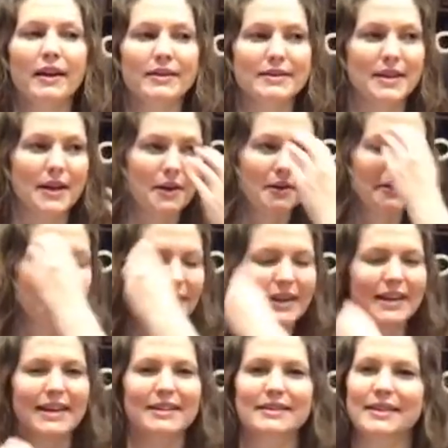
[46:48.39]
So
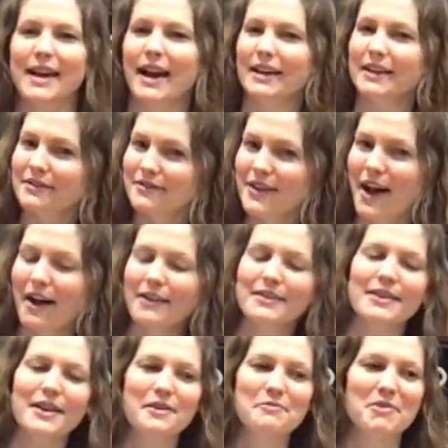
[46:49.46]
it's kind of not
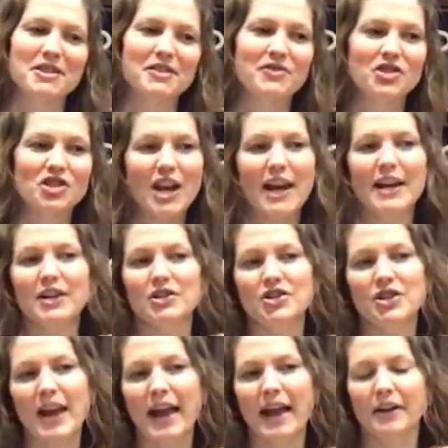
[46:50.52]
much of a
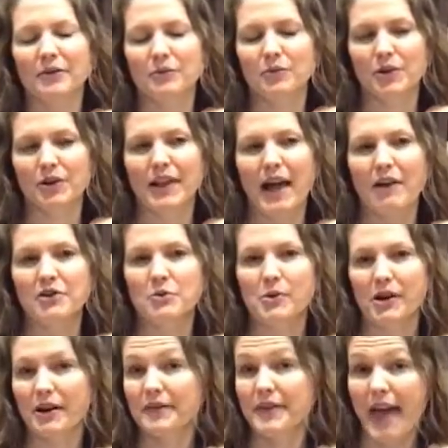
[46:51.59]
change, and we're allowed to
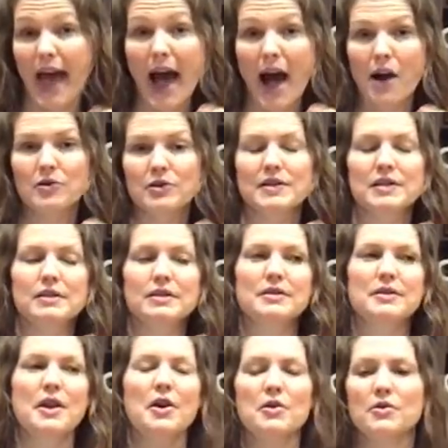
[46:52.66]
work on the house,
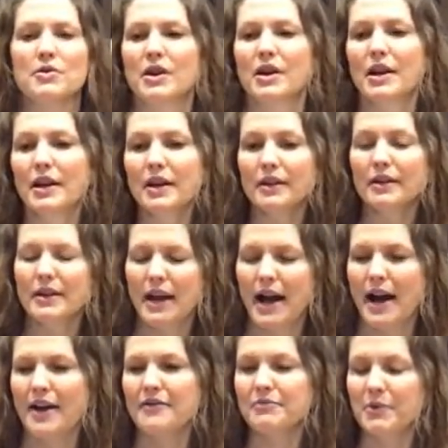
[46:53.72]
so
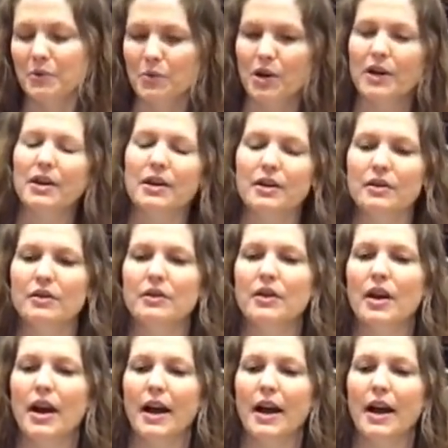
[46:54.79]
I've been working